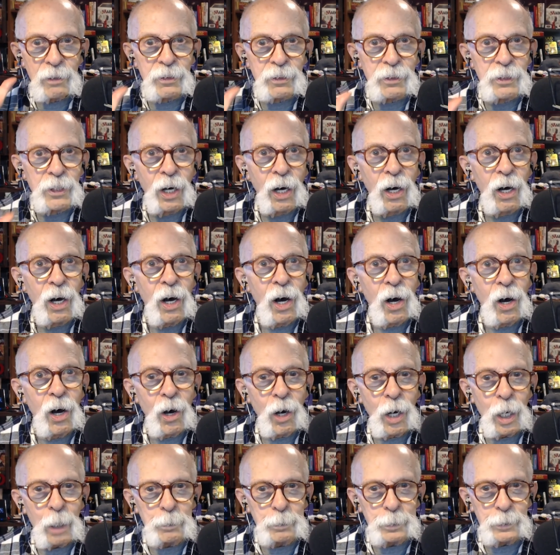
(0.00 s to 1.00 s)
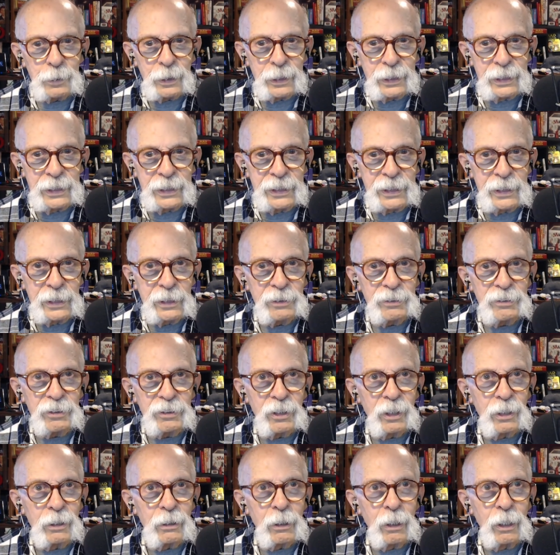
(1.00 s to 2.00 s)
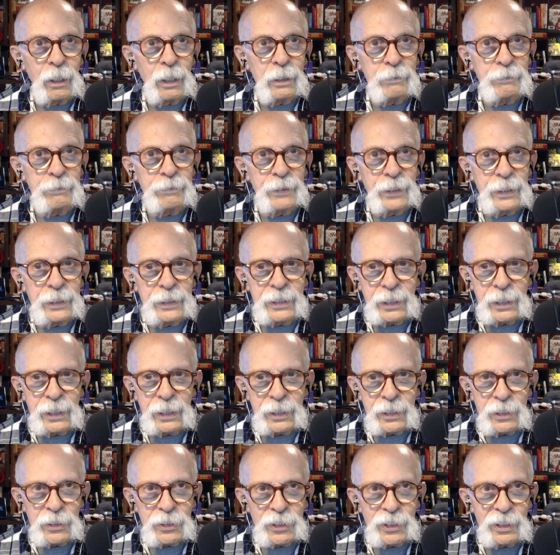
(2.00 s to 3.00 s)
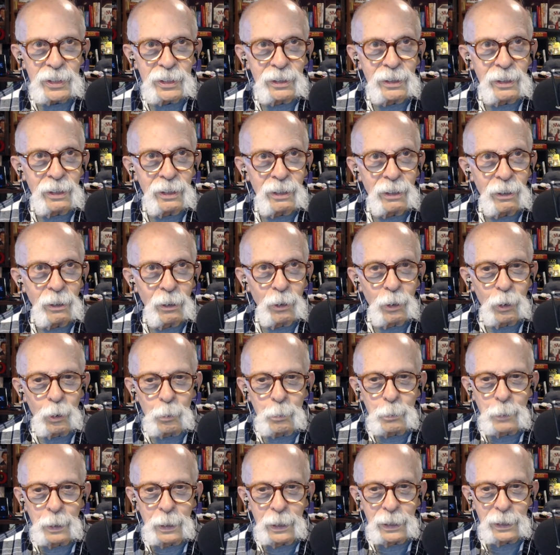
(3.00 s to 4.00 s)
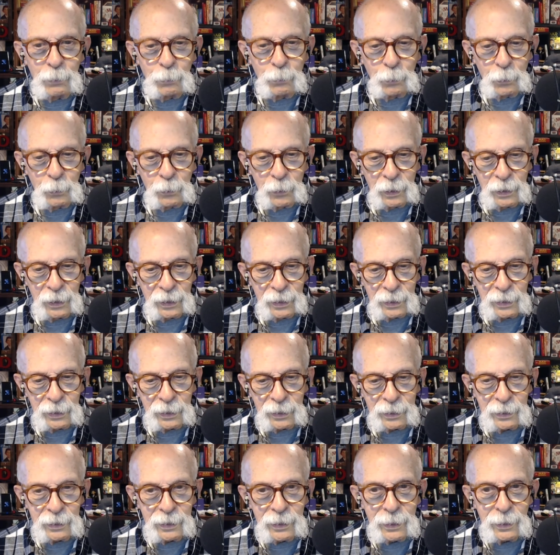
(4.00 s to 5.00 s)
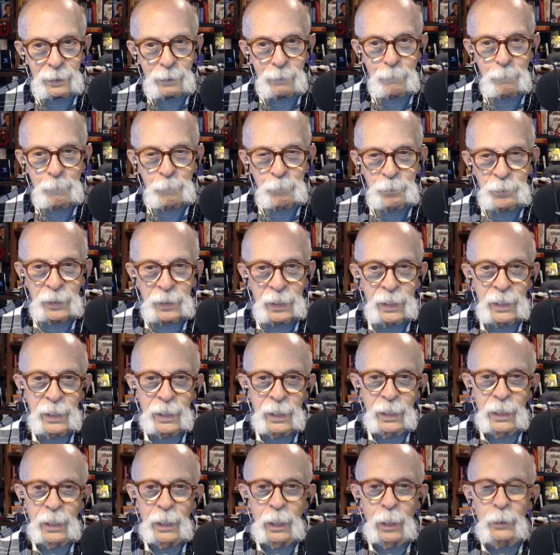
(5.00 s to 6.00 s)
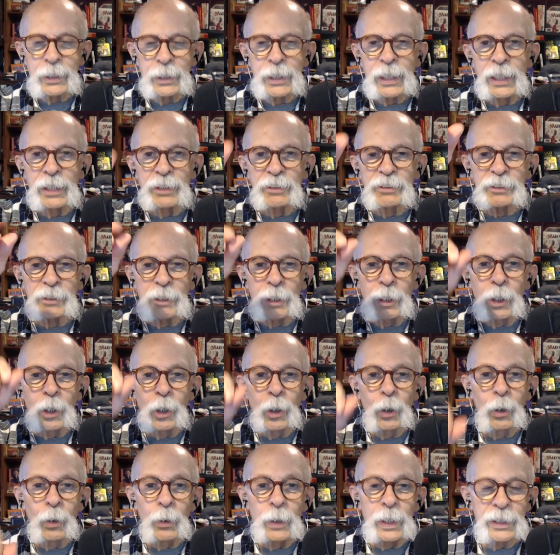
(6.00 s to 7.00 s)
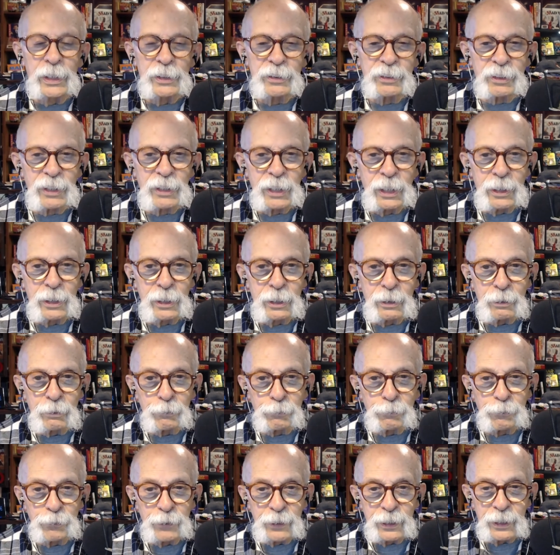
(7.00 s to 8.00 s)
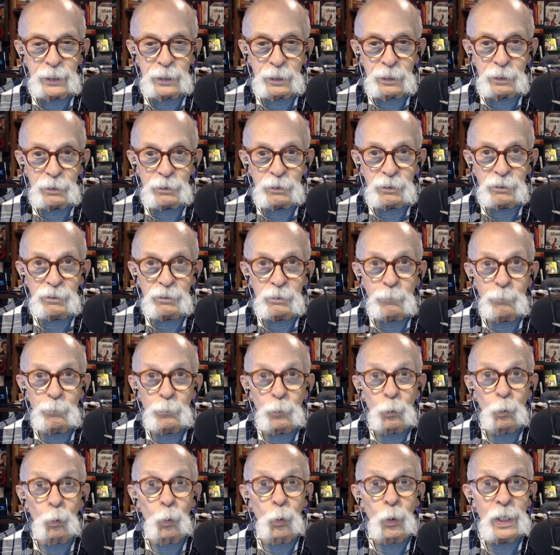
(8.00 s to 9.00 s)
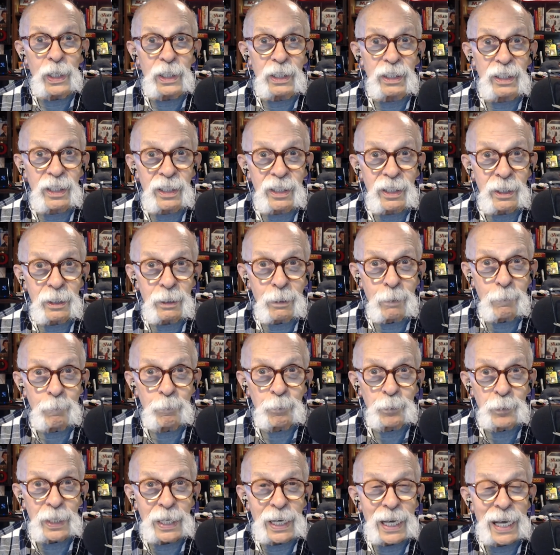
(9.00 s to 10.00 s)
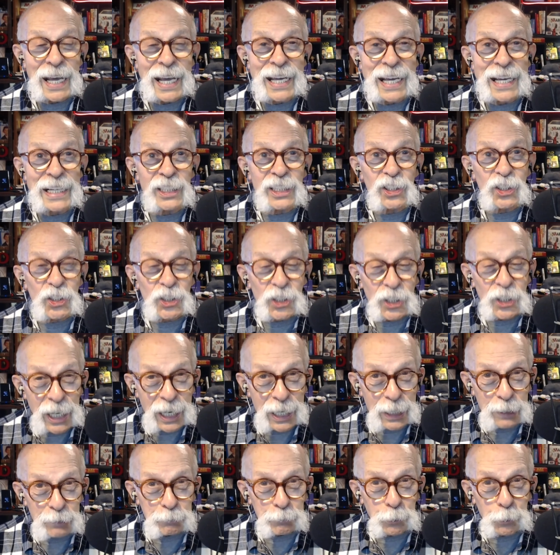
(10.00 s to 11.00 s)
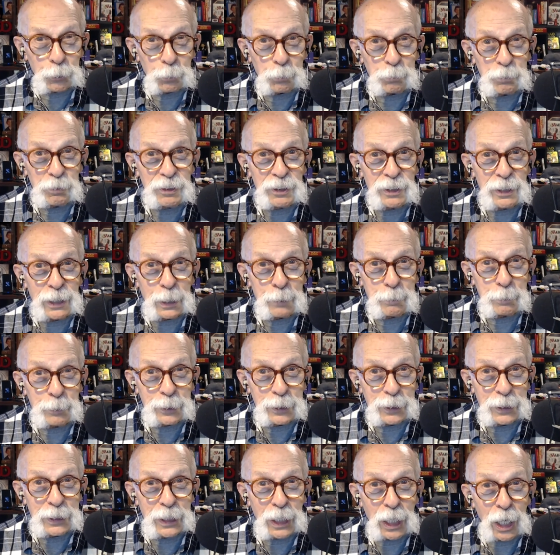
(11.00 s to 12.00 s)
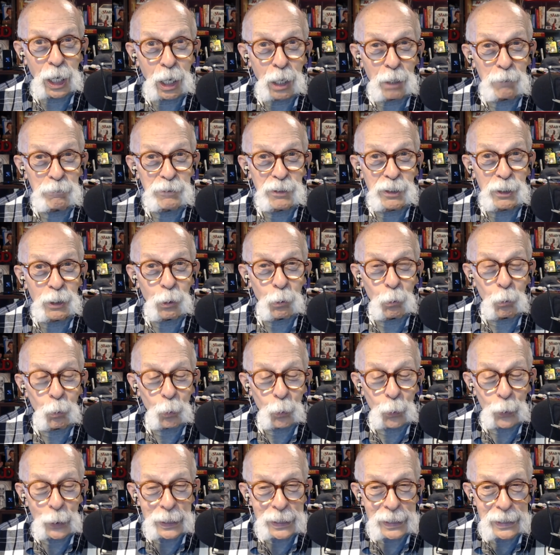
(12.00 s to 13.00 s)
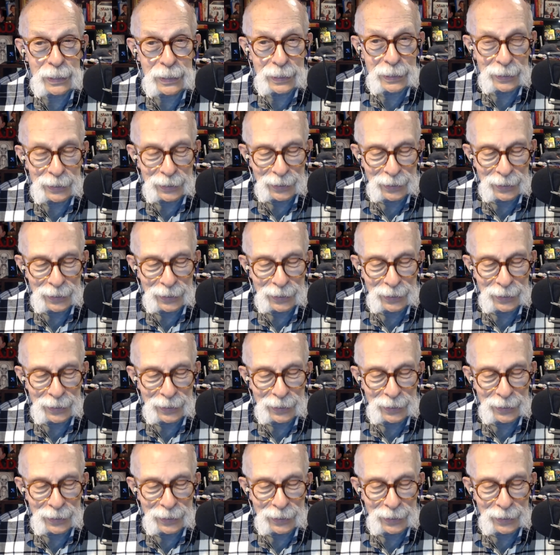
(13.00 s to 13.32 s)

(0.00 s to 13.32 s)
The Harp ladies are on vacation. Oh my word. Okay, so it's Giz Fiz with a chat room celebrity of the week.